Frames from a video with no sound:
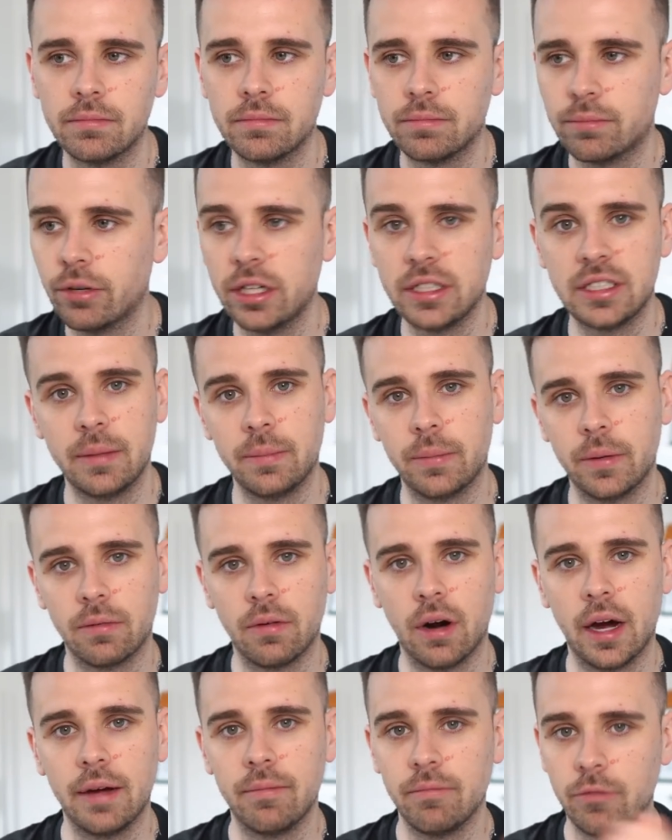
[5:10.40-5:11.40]
Pretty simple,
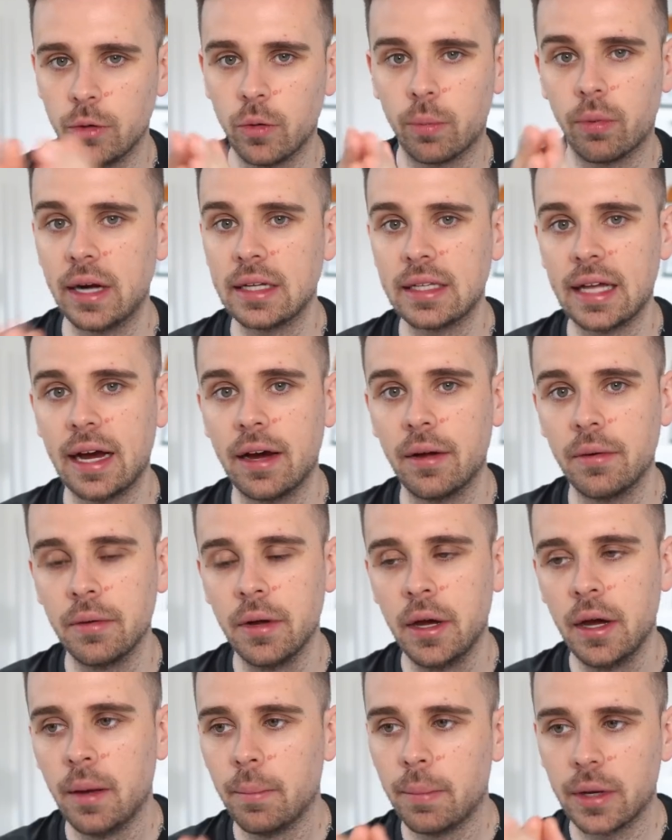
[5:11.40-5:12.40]
right? You will break down
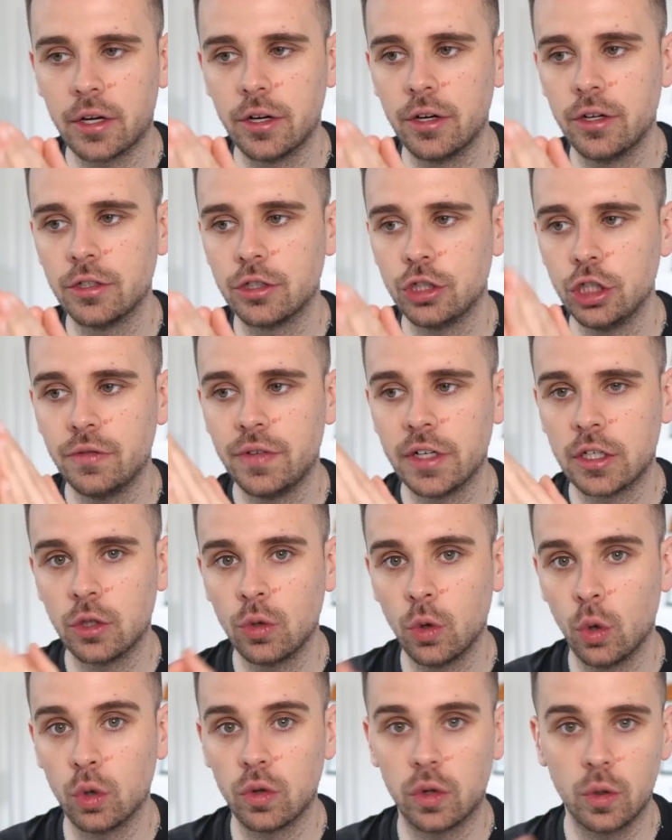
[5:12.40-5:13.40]
because you've
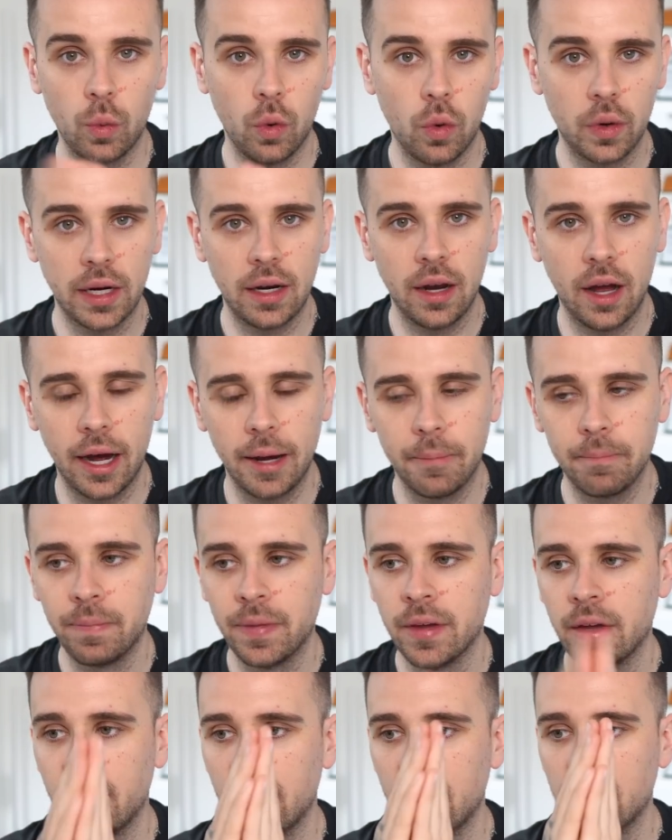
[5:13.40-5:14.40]
ignored the warning light.
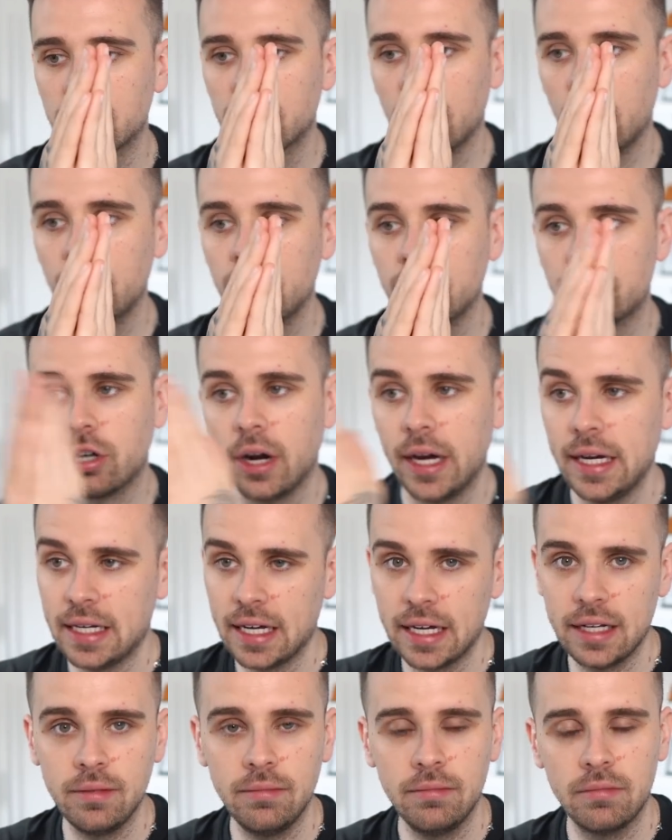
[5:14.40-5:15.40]
So
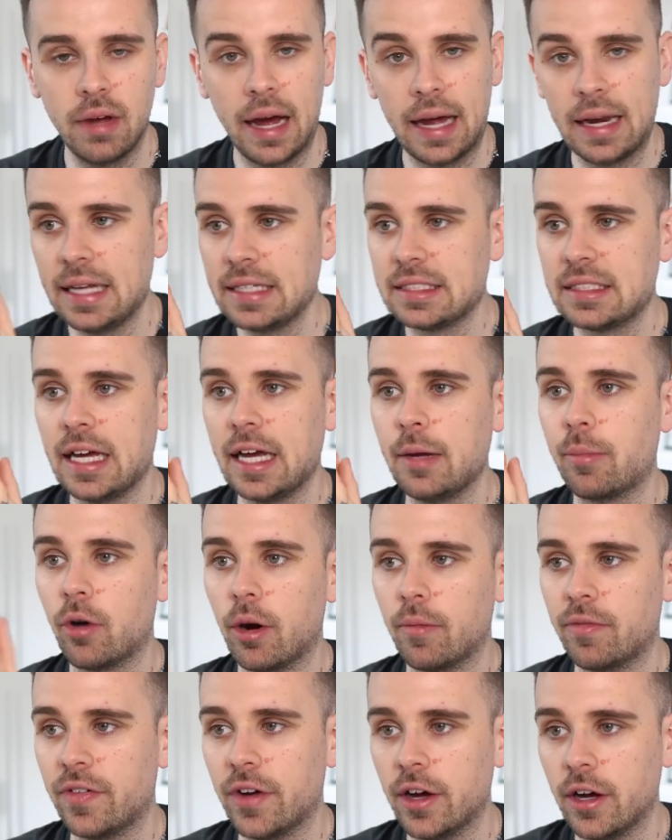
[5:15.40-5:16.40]
trading, and let's say
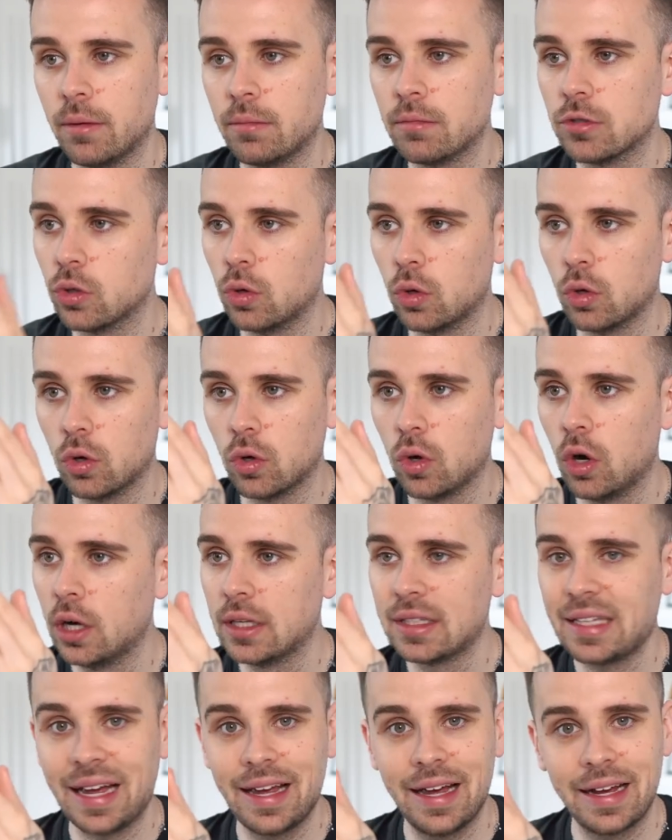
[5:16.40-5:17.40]
prop firms or
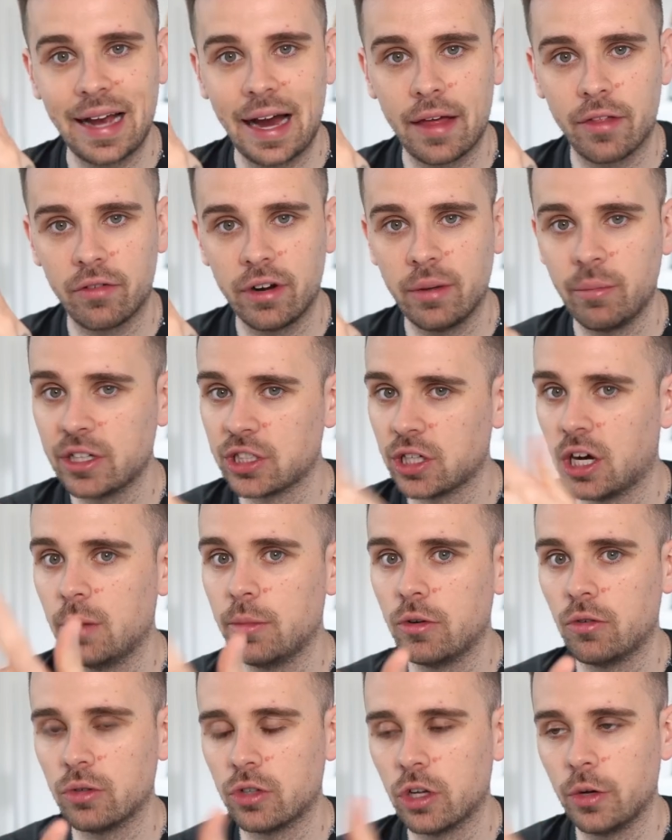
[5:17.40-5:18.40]
data gathering, which I hope
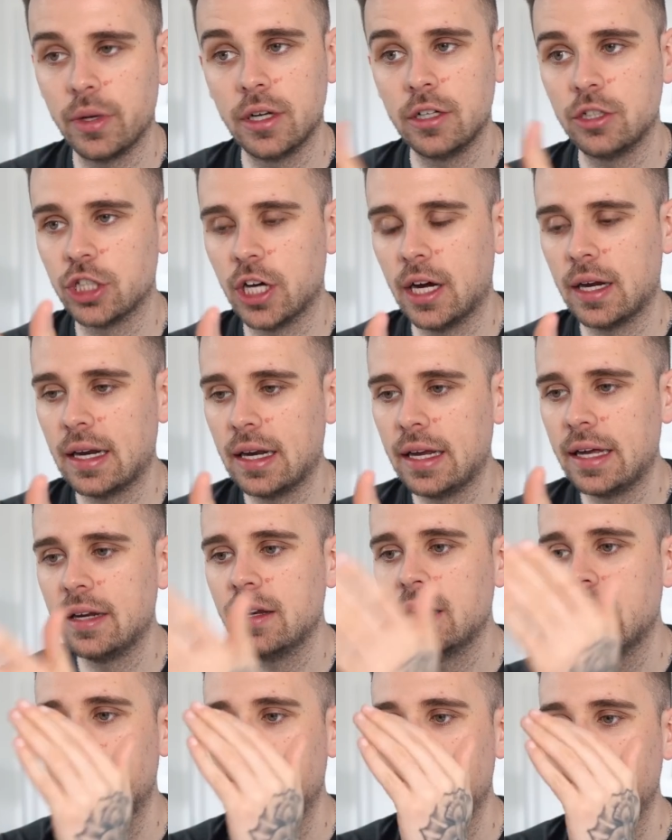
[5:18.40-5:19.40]
you're all doing, and journaling,
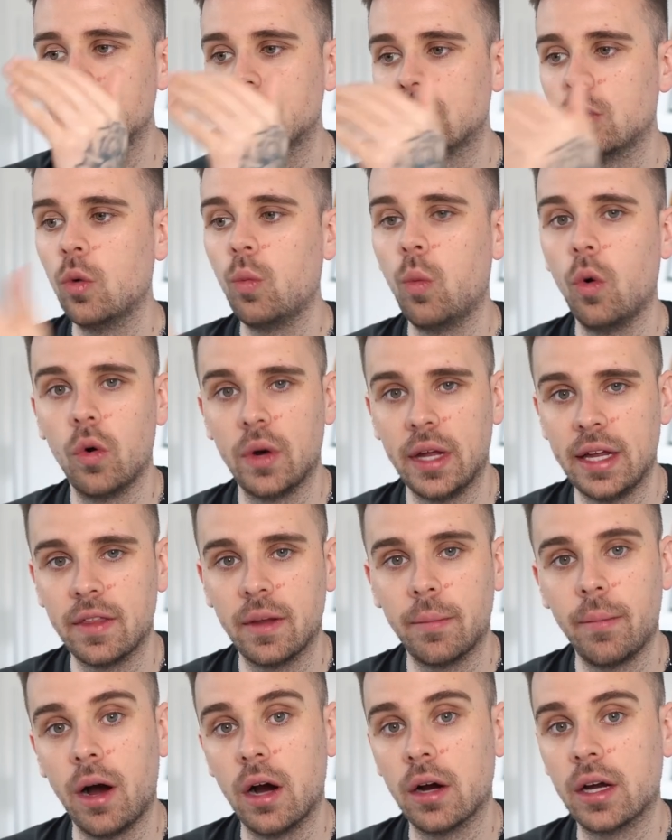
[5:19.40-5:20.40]
is your warning.
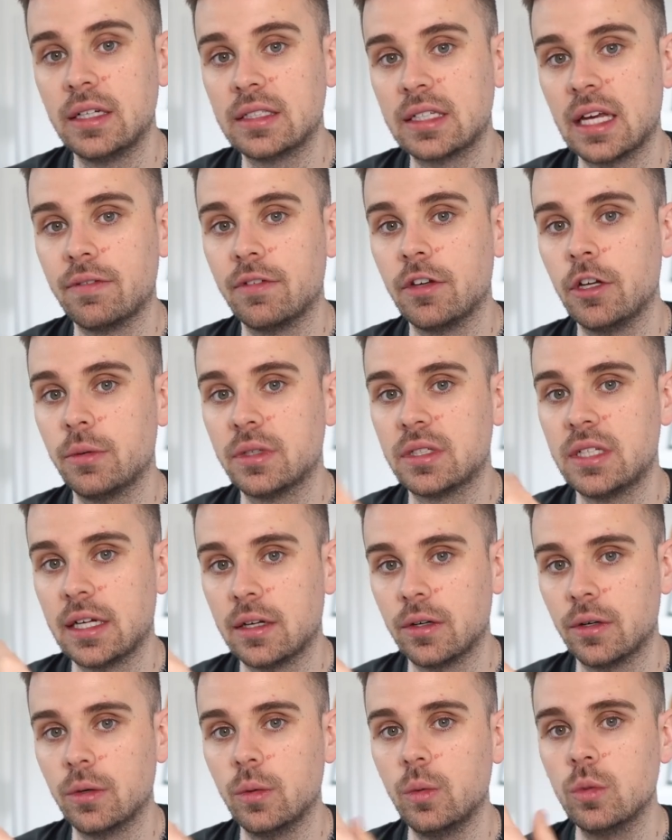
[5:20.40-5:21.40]
The market's giving you a
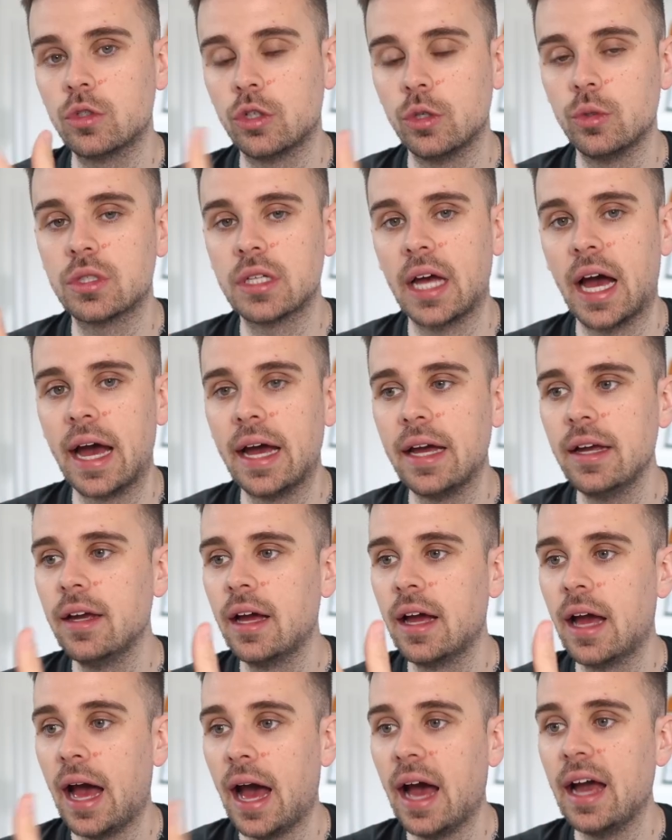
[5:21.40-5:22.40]
signal to say,
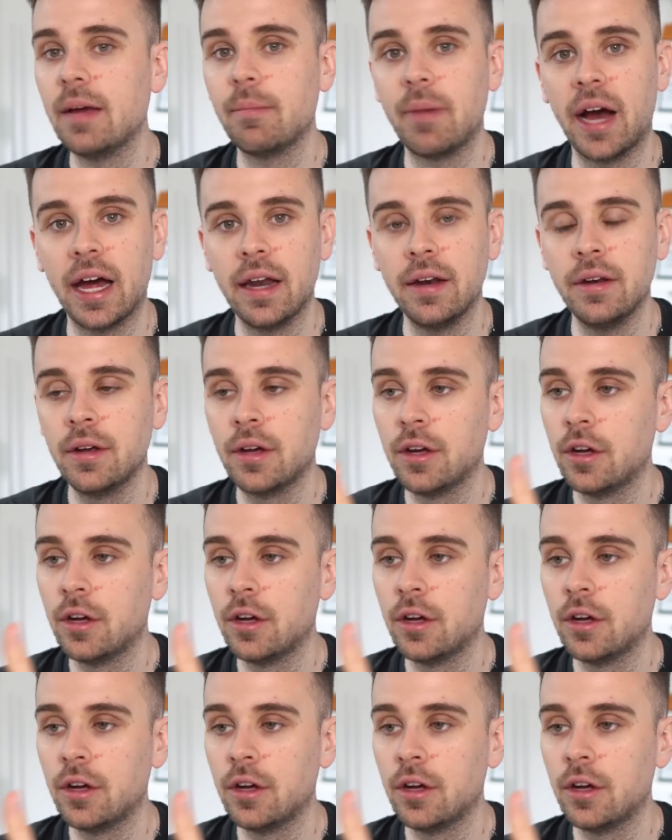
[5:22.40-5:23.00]
hey man,